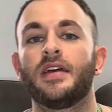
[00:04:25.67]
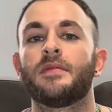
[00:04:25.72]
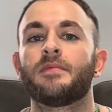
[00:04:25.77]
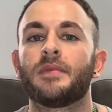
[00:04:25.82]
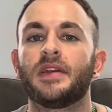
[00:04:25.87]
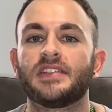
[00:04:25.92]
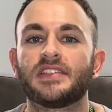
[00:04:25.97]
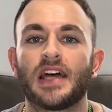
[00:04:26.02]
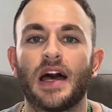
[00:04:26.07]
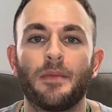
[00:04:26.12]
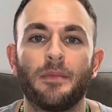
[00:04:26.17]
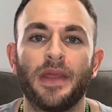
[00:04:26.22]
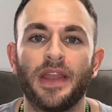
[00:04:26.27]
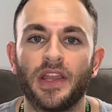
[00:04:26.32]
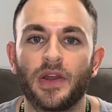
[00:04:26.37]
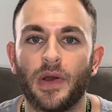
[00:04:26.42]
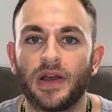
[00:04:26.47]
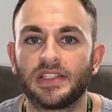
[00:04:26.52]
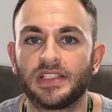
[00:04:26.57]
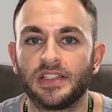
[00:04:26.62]
It's that amino
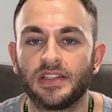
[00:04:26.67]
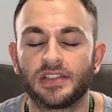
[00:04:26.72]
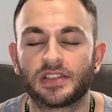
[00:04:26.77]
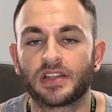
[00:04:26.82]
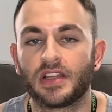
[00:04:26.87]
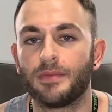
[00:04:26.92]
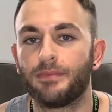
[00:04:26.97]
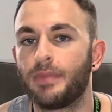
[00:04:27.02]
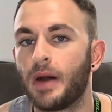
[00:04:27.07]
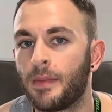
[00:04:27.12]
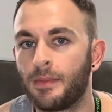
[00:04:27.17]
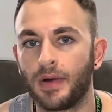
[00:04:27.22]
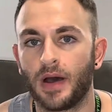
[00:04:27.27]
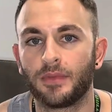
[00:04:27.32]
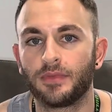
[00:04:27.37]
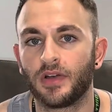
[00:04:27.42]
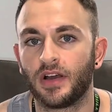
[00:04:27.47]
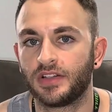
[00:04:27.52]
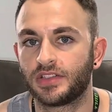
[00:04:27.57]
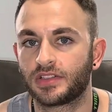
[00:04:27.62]
acid that's going to bump up
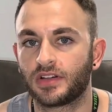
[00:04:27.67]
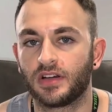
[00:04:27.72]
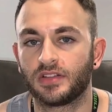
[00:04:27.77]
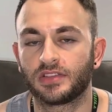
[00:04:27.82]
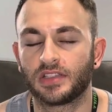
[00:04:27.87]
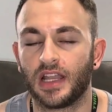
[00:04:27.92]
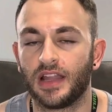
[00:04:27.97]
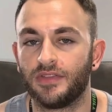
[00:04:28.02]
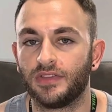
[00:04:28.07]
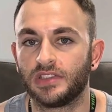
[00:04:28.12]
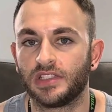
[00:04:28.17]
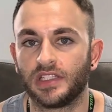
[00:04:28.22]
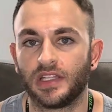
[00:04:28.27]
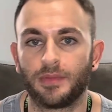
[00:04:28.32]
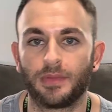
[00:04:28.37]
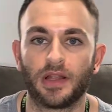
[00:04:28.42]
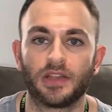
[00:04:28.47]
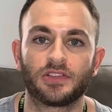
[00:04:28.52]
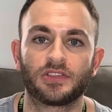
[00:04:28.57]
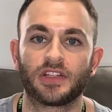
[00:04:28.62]
nitric oxide levels in the
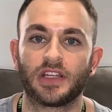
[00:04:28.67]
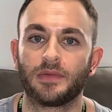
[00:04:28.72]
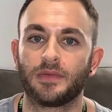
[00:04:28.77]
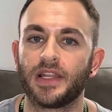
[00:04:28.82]
bloodstream,